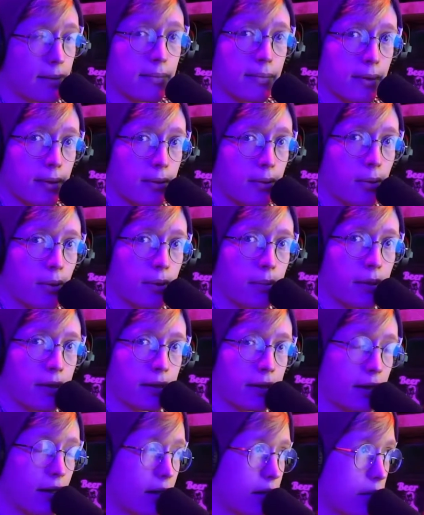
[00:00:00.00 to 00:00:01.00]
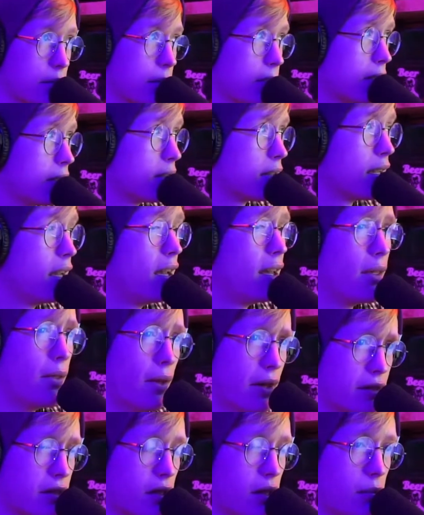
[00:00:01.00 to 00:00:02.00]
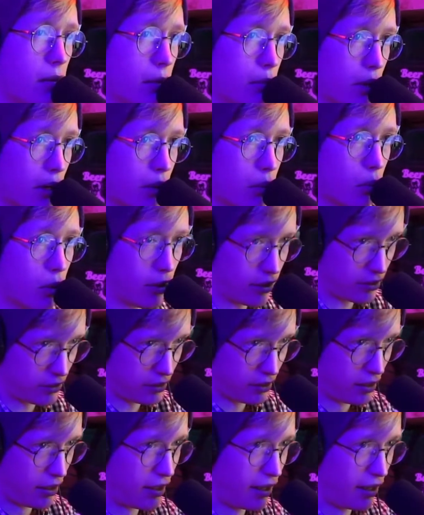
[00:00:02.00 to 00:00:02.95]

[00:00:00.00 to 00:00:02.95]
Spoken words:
record a podcast because that's how my brain works.